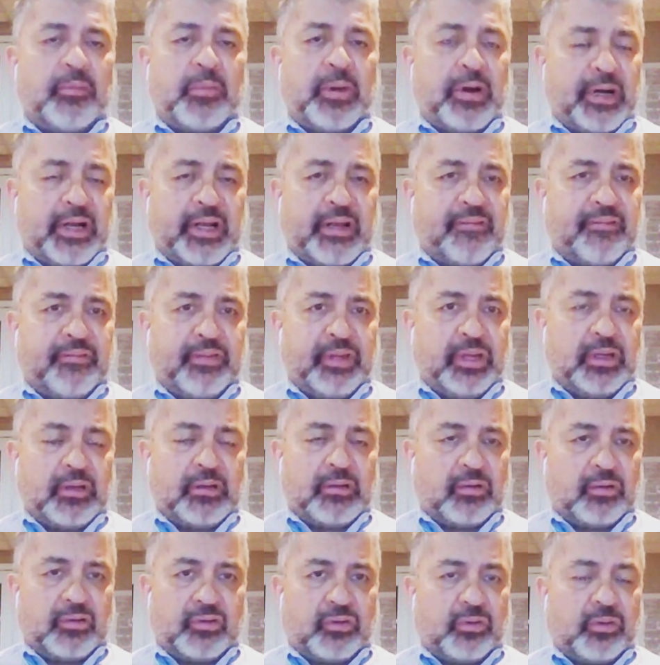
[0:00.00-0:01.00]
American
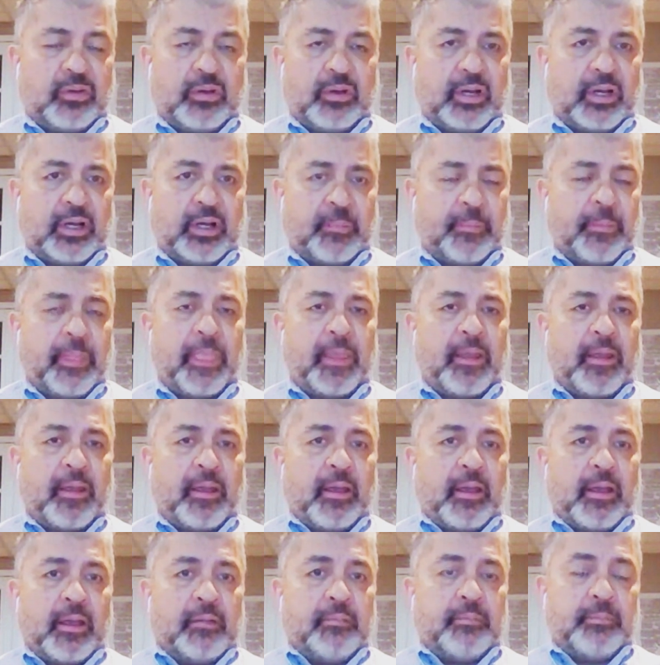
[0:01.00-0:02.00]
vehicles
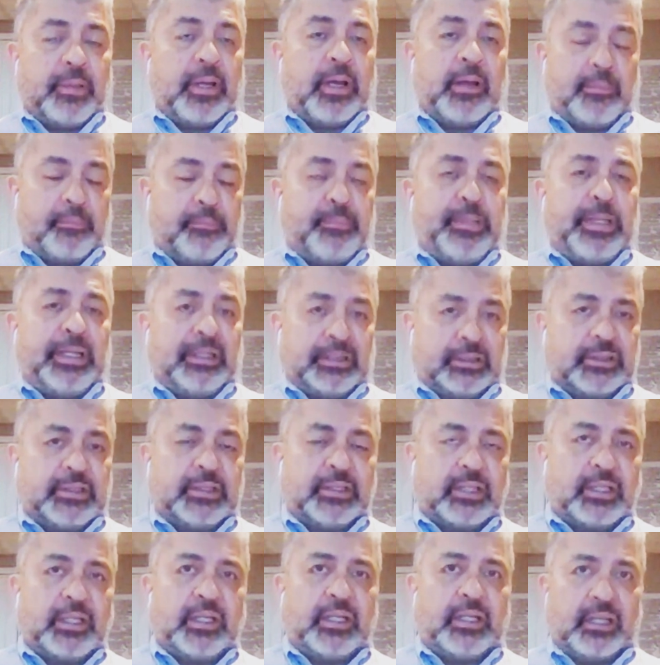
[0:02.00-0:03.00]

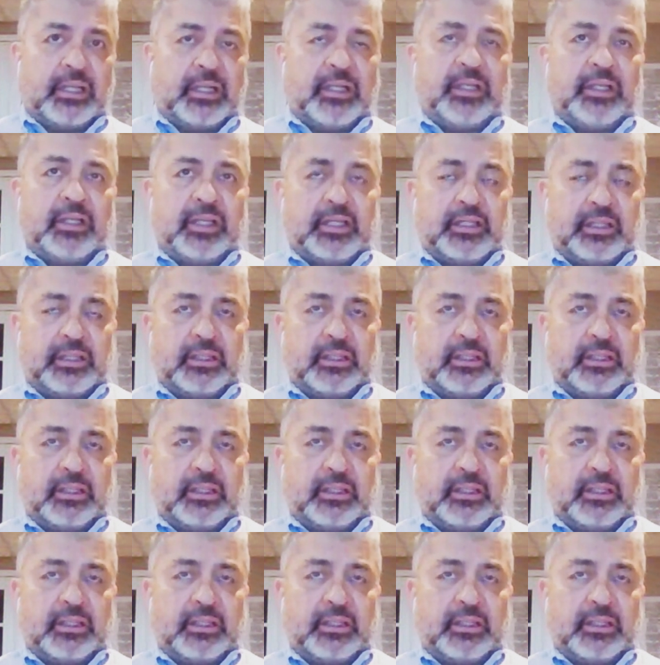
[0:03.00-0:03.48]
built in